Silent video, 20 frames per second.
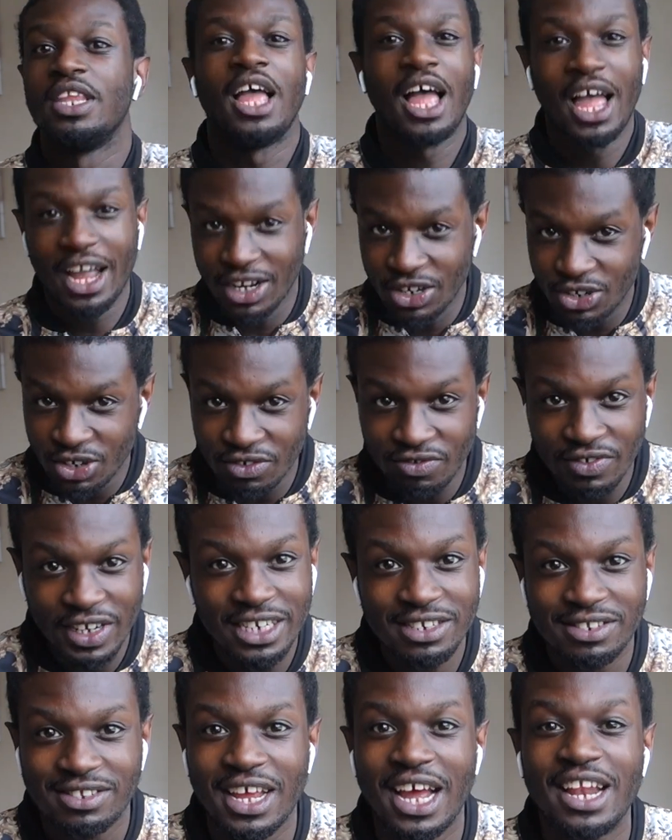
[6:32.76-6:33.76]
I could do it
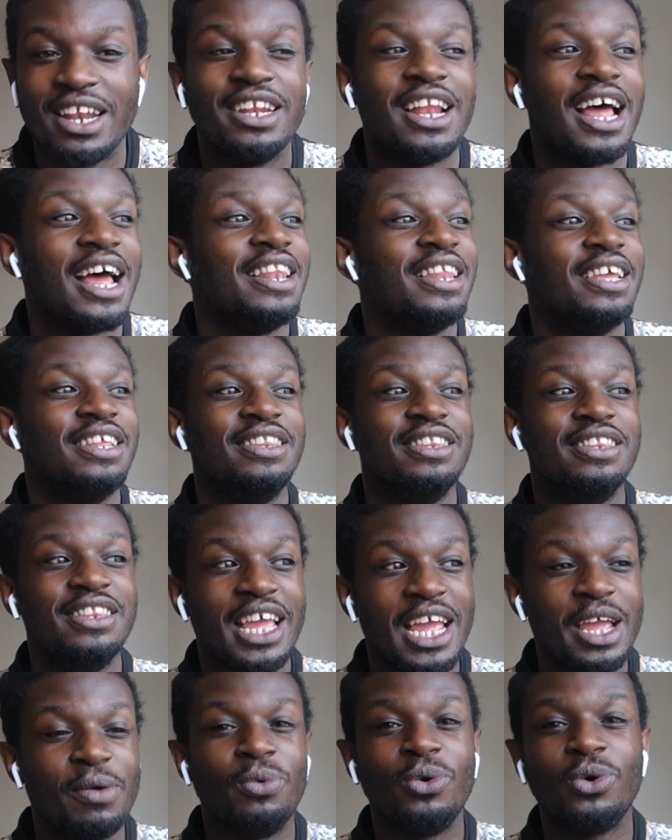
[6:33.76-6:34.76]
really silent, and then
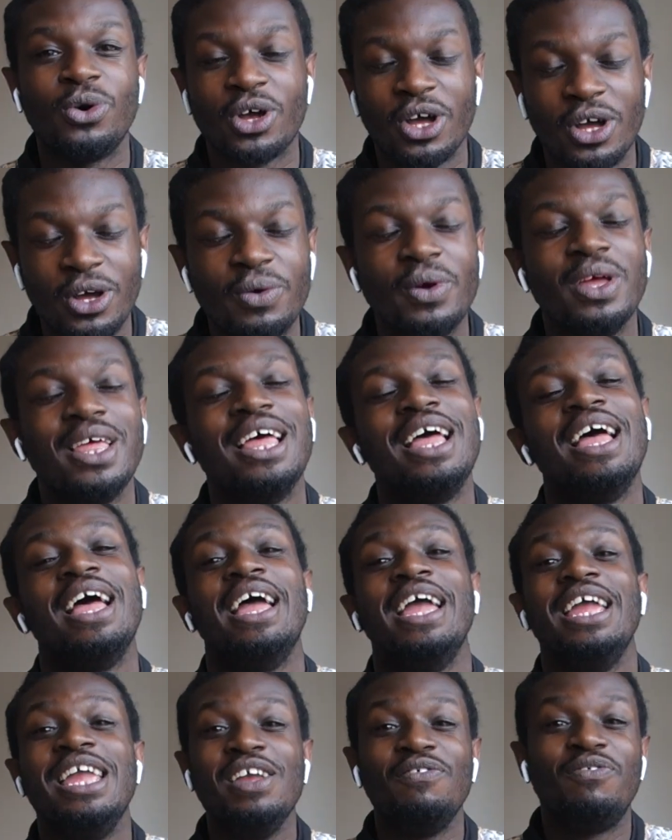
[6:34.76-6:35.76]
they will go.
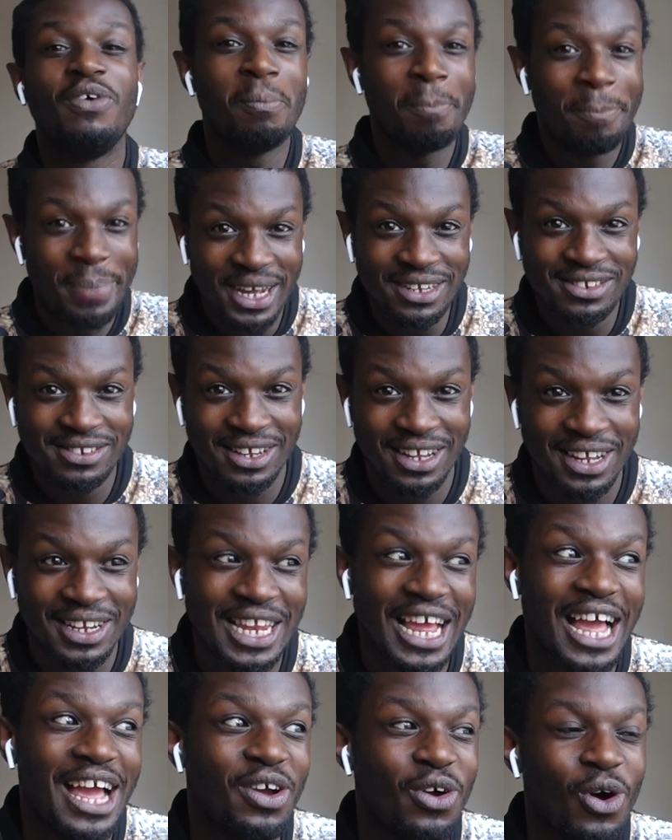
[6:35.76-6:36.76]
Even better
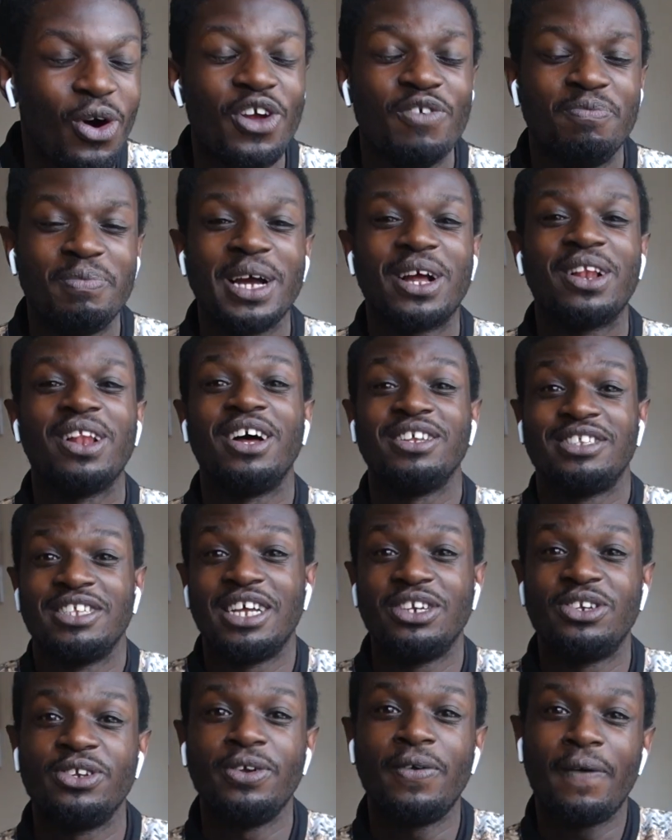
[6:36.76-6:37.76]
that I got with my class that
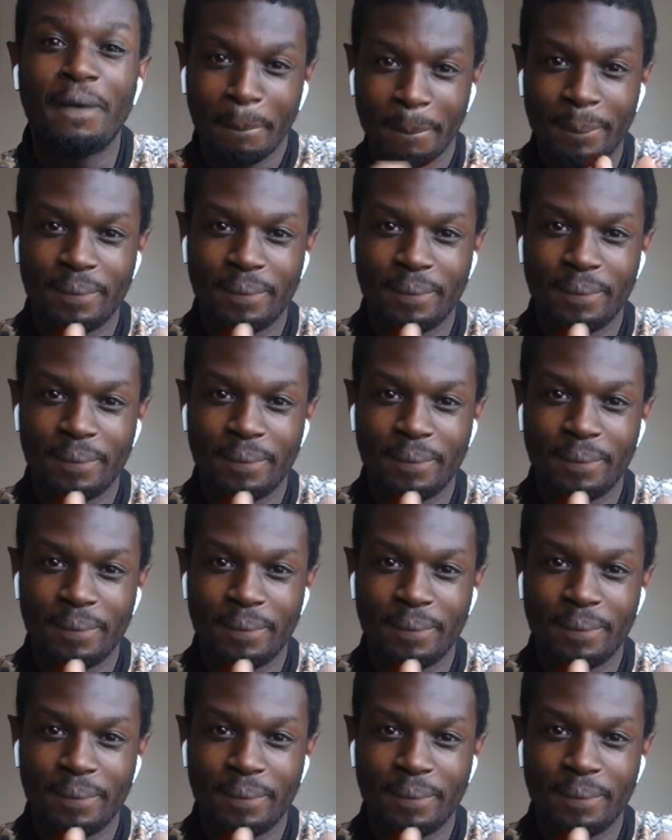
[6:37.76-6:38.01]
I do.